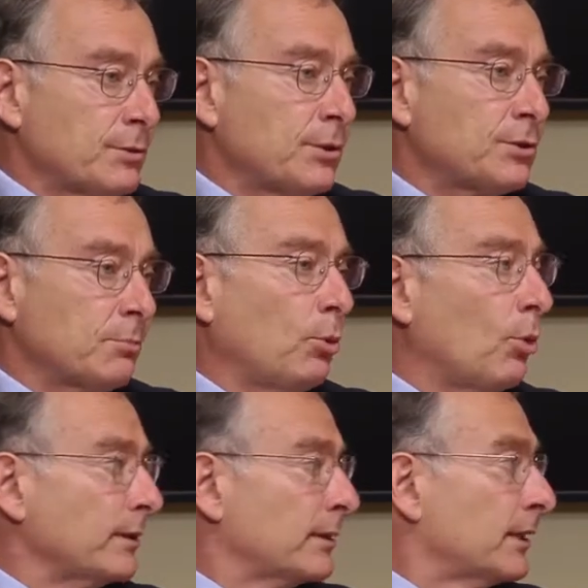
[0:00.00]
to
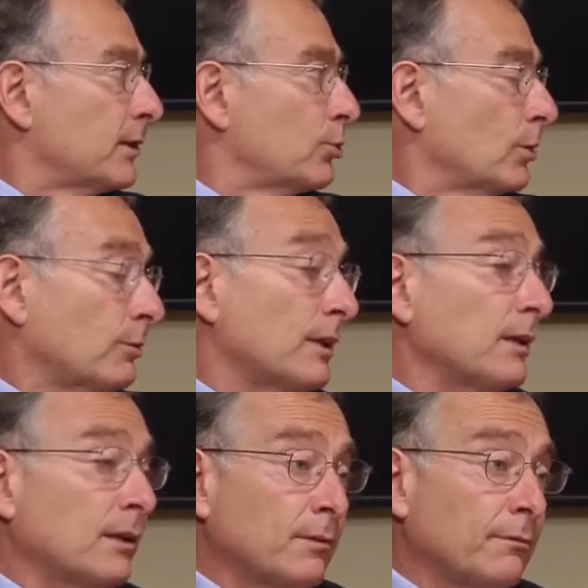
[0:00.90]
support kids who are reading at a